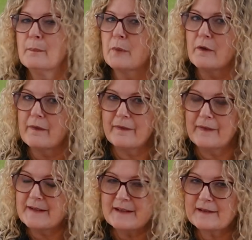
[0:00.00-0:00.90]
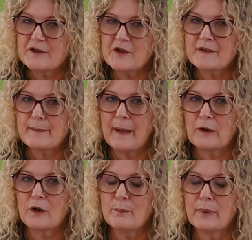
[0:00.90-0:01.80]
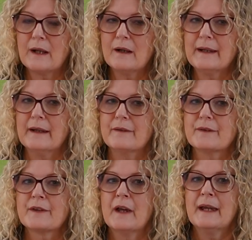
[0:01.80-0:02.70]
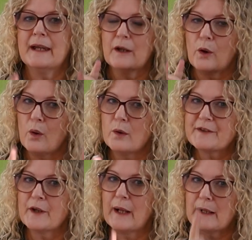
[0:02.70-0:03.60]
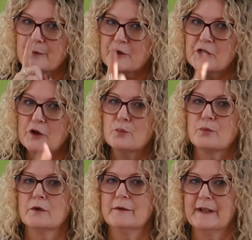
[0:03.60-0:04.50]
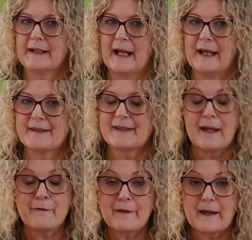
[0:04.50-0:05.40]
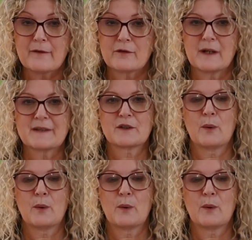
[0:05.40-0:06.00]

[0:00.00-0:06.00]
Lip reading: But this isn't just about compliance, it also helps you prove your case if they ever ask